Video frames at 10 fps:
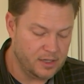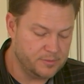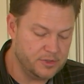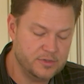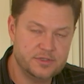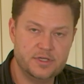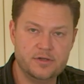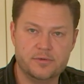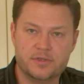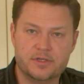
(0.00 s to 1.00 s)
you can
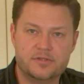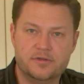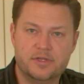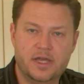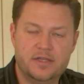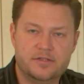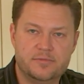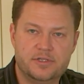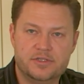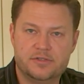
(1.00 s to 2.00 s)
tinker with this. You can add some
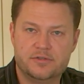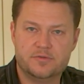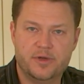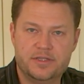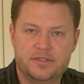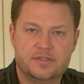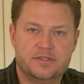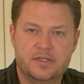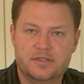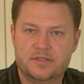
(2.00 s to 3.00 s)
additional spices and
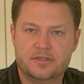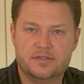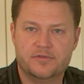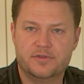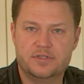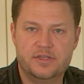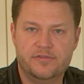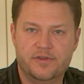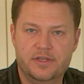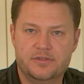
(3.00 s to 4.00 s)
seasonings if you see
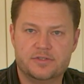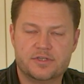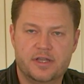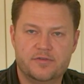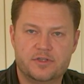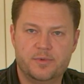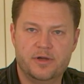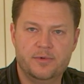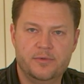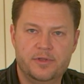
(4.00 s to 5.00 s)
fit and just kind of
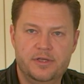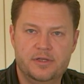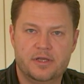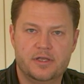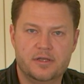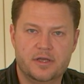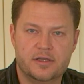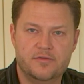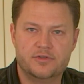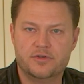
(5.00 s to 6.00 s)
experiment with it and
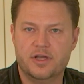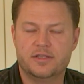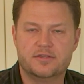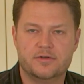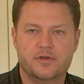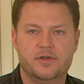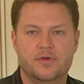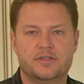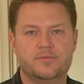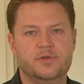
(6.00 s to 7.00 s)
give it a try. It's a great
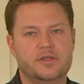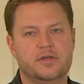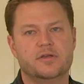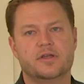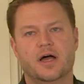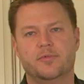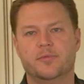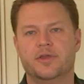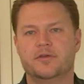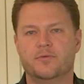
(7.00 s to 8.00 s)
recipe to
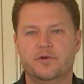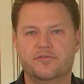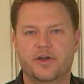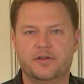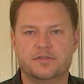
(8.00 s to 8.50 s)
complement your wood-fired